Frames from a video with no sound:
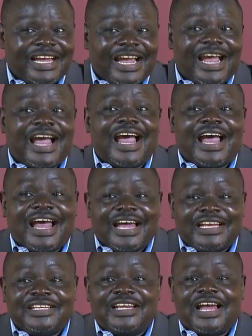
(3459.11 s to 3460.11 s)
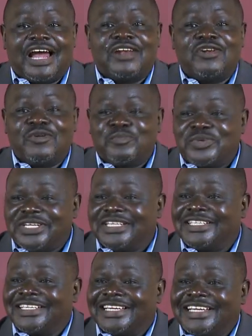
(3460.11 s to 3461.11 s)
And
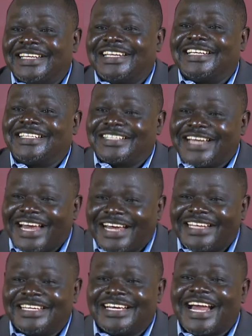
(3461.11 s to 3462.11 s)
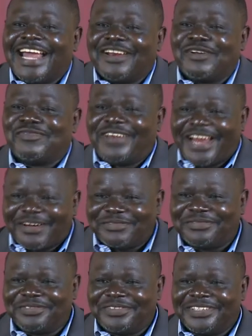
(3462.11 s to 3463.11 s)
adopting the third kind of love,
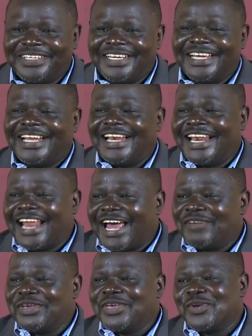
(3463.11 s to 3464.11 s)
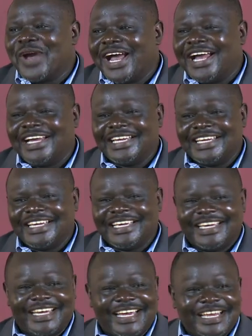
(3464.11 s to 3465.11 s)
loving your
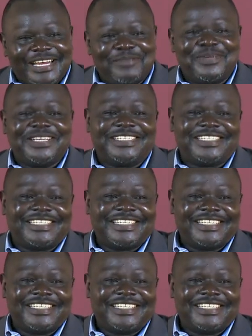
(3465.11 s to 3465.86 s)
enemies.